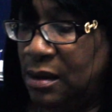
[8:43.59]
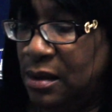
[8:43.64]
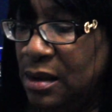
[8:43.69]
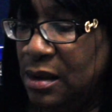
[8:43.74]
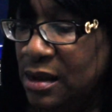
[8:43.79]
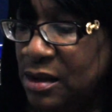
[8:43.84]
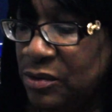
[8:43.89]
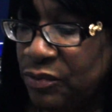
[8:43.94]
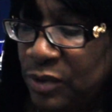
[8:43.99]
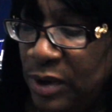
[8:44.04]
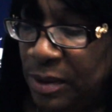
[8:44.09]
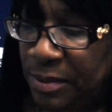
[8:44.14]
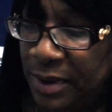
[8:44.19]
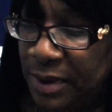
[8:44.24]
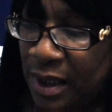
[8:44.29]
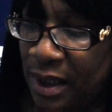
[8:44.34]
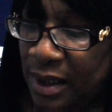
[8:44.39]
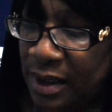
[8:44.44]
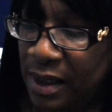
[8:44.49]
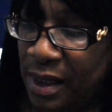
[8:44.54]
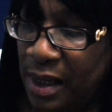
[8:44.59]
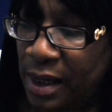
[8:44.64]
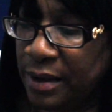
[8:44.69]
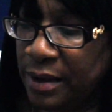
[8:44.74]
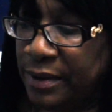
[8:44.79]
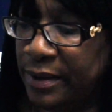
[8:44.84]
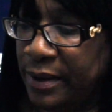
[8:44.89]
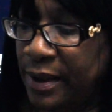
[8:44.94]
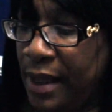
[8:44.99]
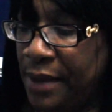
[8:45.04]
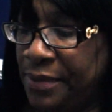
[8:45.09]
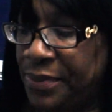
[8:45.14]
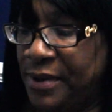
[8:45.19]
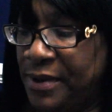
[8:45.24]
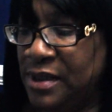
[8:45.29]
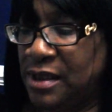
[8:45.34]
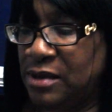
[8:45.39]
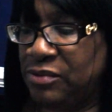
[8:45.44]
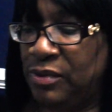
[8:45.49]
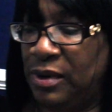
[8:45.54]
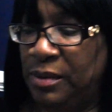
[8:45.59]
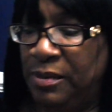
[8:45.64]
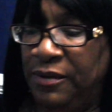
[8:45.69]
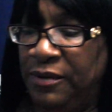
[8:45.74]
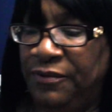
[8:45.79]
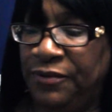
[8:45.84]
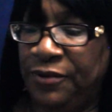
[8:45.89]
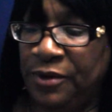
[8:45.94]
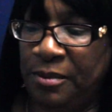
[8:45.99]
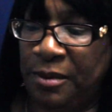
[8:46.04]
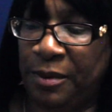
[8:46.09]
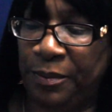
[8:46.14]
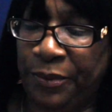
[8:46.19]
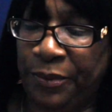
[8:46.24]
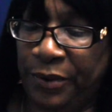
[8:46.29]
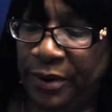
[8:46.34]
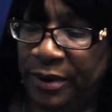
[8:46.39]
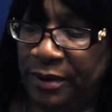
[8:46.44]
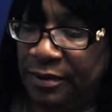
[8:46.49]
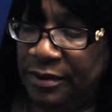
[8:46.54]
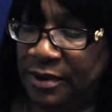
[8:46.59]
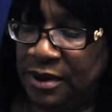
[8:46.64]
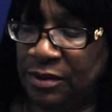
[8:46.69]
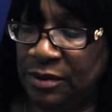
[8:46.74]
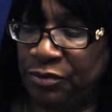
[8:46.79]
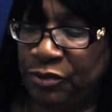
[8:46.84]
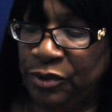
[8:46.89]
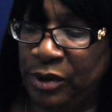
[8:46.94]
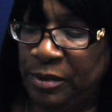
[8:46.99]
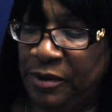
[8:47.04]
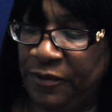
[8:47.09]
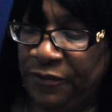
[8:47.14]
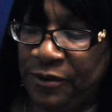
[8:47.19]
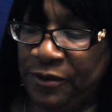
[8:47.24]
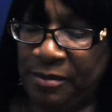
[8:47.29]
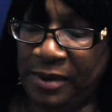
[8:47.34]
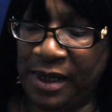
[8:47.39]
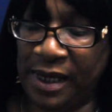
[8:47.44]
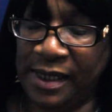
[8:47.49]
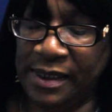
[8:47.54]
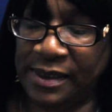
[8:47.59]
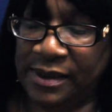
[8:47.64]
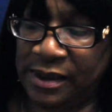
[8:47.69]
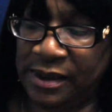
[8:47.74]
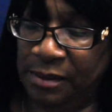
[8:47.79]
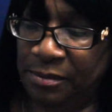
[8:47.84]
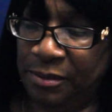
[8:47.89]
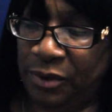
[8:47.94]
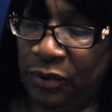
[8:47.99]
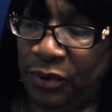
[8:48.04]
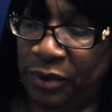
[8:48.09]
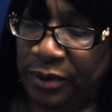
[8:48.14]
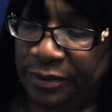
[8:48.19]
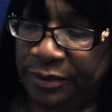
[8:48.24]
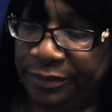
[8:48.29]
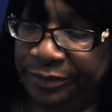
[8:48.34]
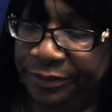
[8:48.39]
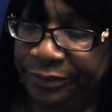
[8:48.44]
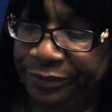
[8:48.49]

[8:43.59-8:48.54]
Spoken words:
This ribbon, I got this ribbon from, I bought some ribbon from AC Moore.